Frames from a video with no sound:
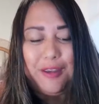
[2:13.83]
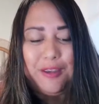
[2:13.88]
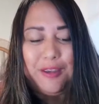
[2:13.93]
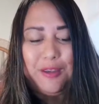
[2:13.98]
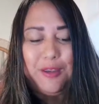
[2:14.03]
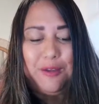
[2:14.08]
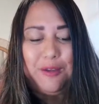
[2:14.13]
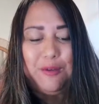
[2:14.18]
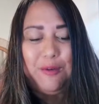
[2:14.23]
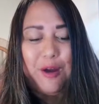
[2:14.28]

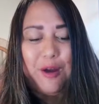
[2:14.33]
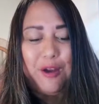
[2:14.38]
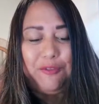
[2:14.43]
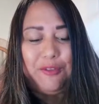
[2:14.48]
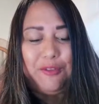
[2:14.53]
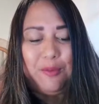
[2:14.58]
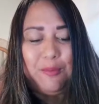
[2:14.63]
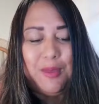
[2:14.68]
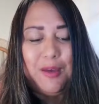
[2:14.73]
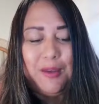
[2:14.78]
you
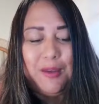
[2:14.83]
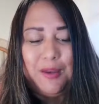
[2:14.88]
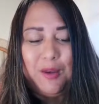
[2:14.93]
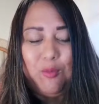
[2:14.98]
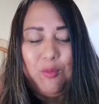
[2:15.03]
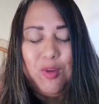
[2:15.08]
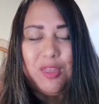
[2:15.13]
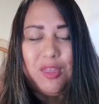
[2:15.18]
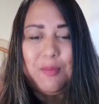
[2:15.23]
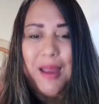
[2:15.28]
are
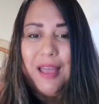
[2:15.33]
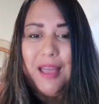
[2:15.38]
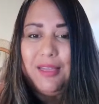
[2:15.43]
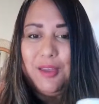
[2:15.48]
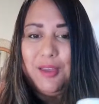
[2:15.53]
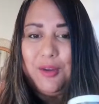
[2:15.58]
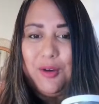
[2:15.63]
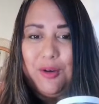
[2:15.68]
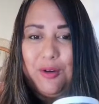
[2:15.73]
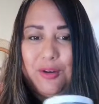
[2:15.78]
familiar with my
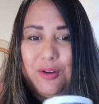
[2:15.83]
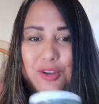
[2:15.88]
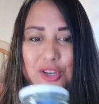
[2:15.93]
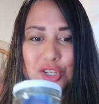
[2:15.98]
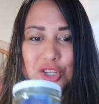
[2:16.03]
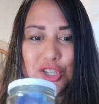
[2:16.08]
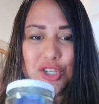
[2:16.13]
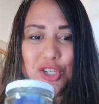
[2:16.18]
little